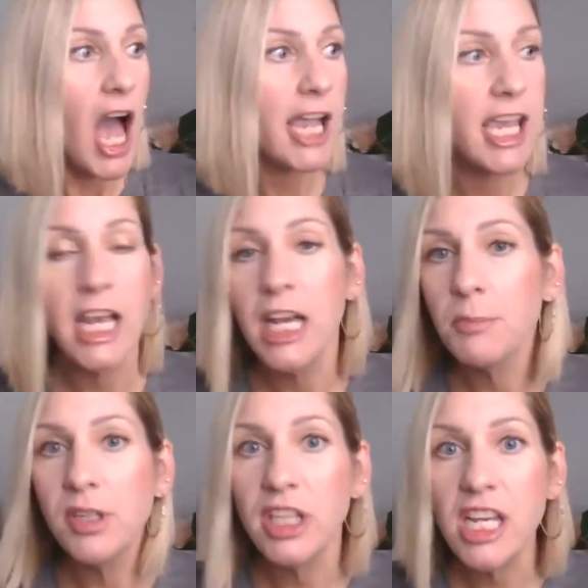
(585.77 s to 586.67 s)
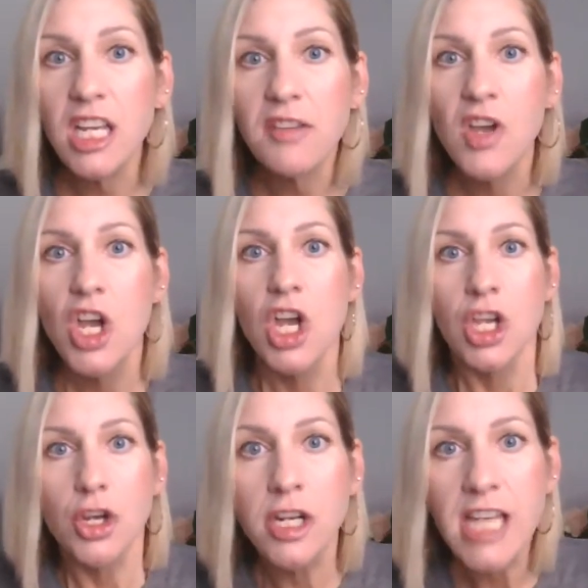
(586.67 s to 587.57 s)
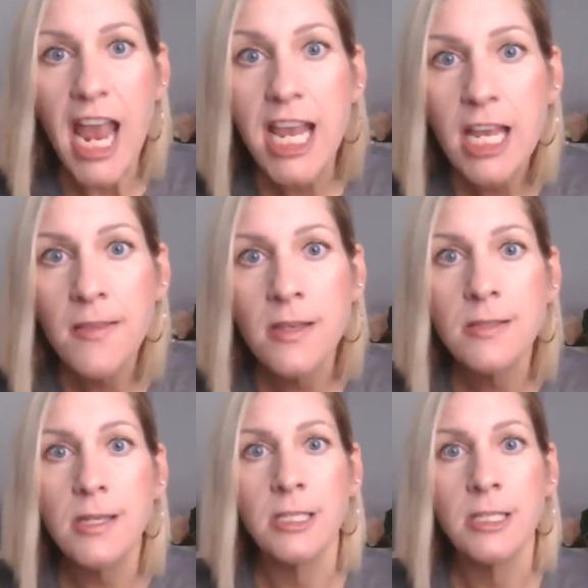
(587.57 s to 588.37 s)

I can't believe you're taking this.